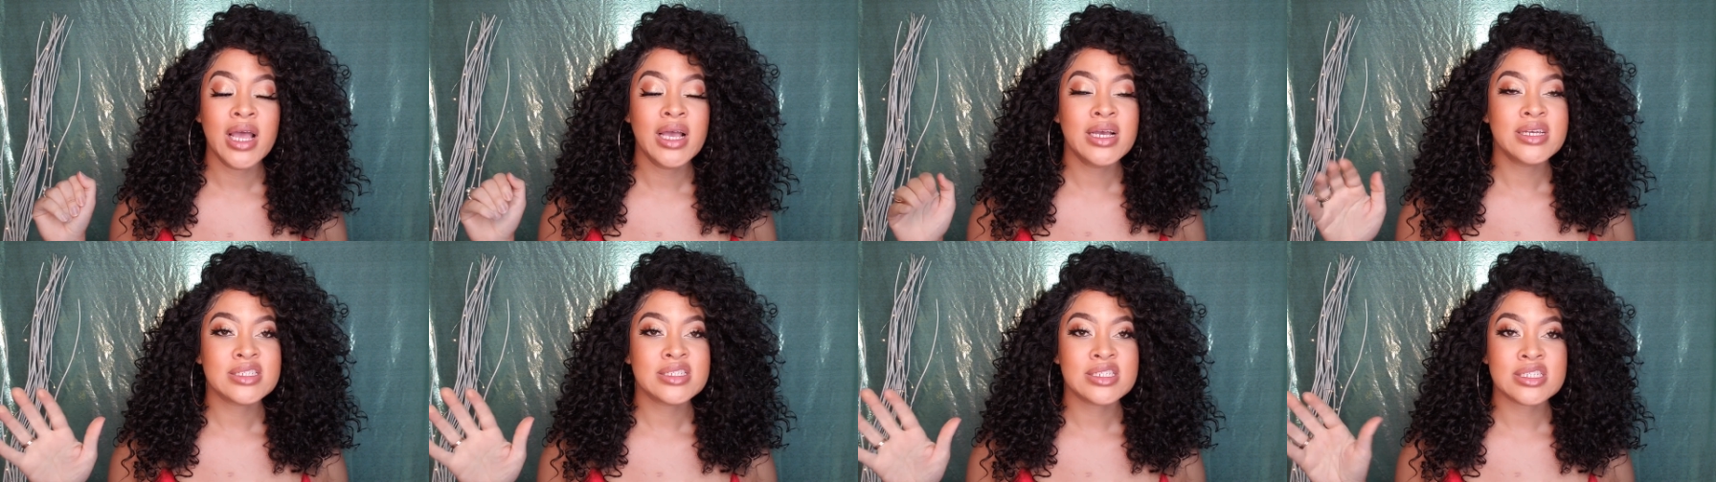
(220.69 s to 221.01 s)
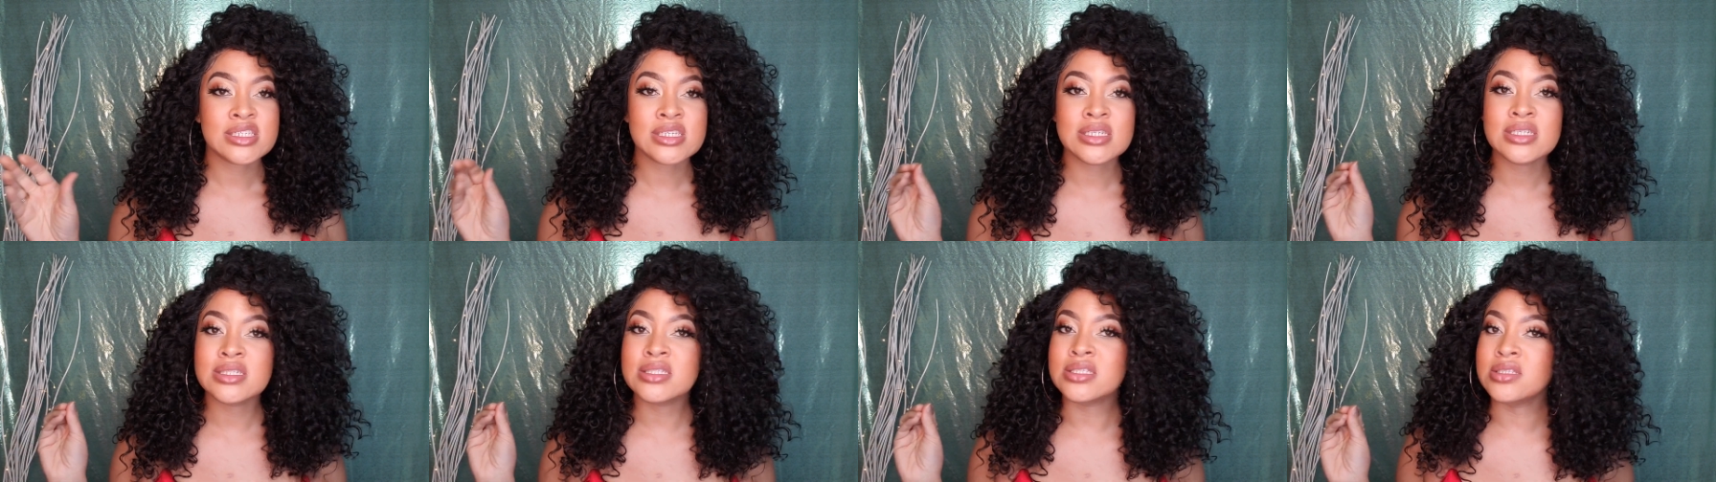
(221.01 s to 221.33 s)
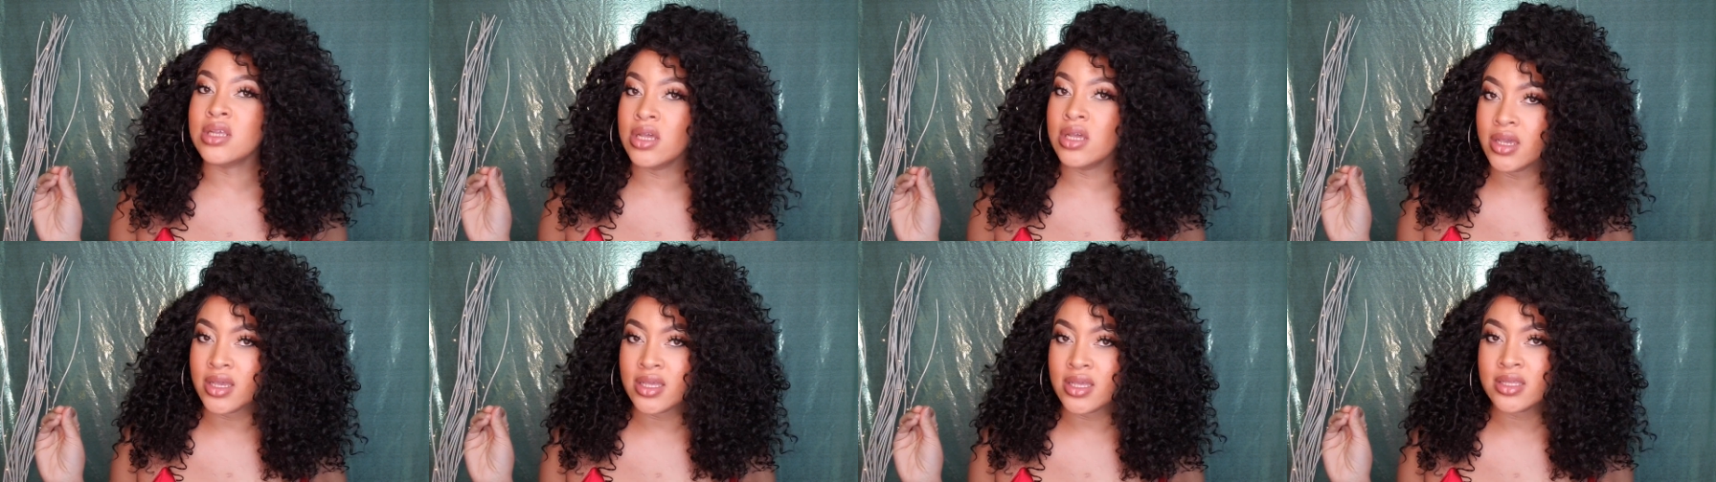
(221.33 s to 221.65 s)
She
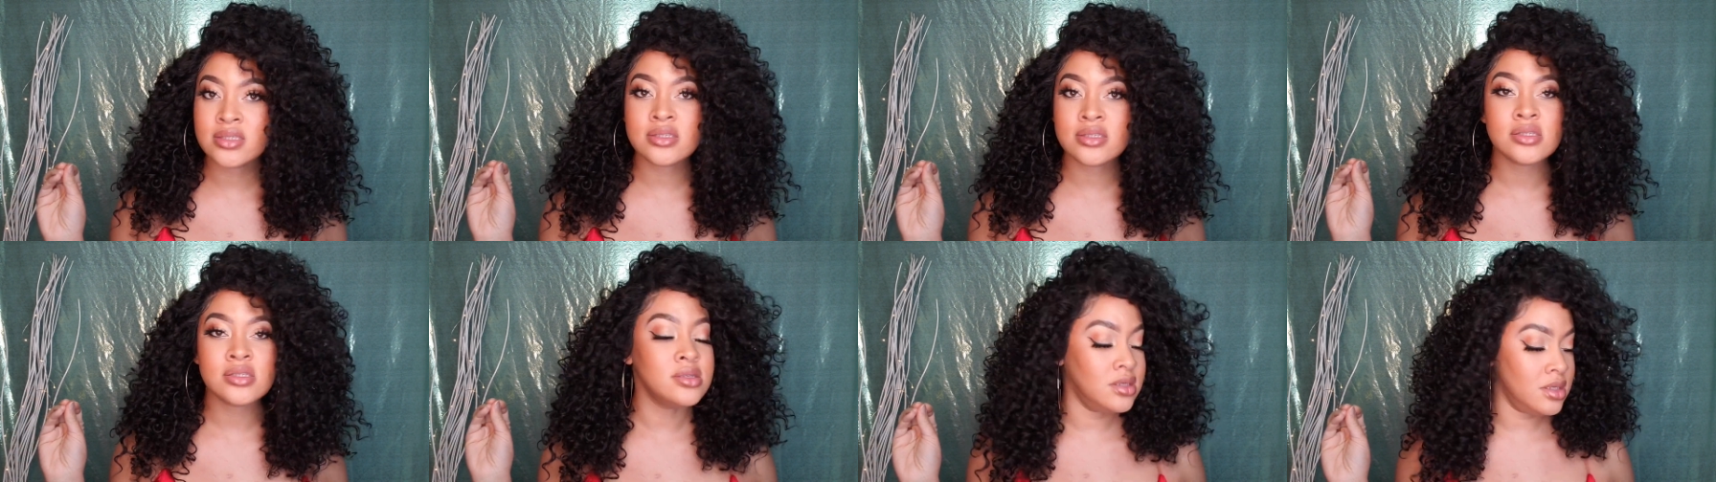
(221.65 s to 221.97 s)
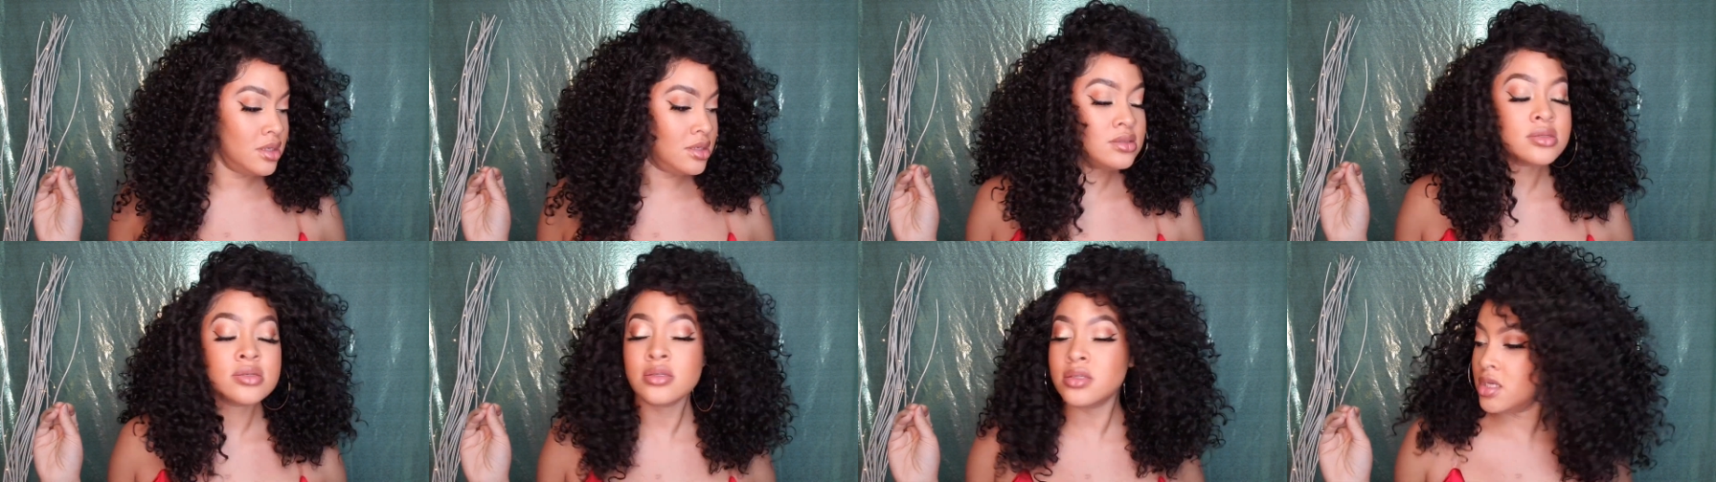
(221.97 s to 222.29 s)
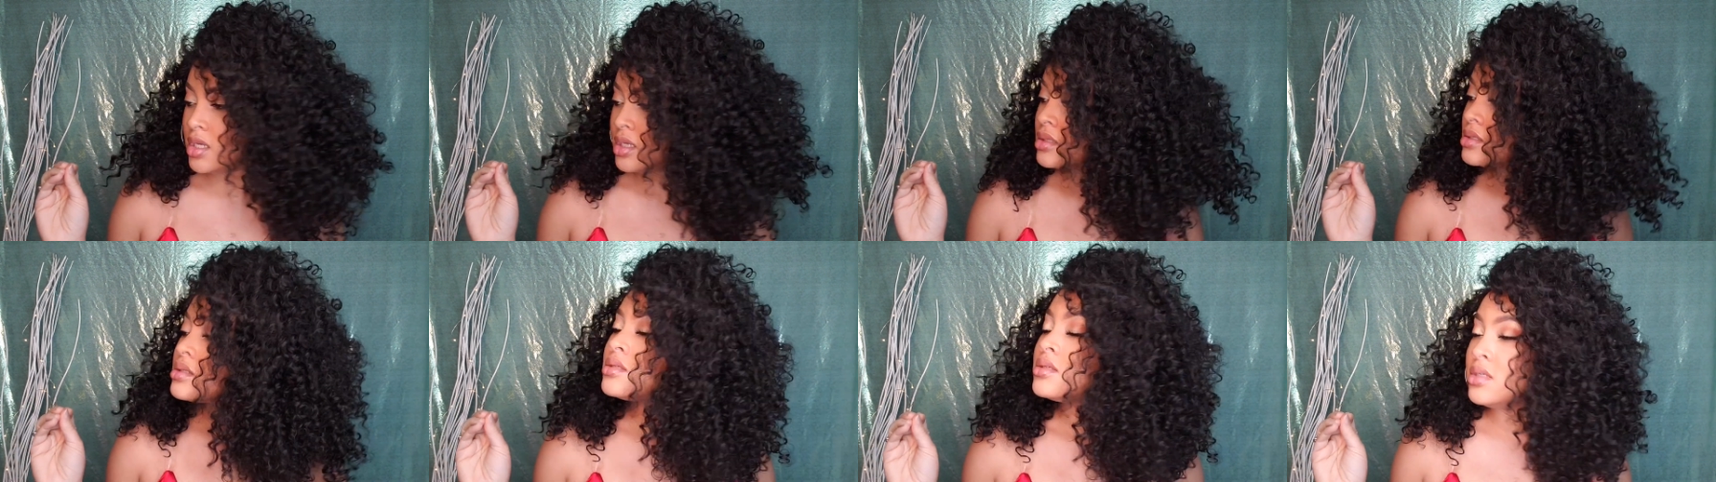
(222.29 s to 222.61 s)
dense. Dense, dense,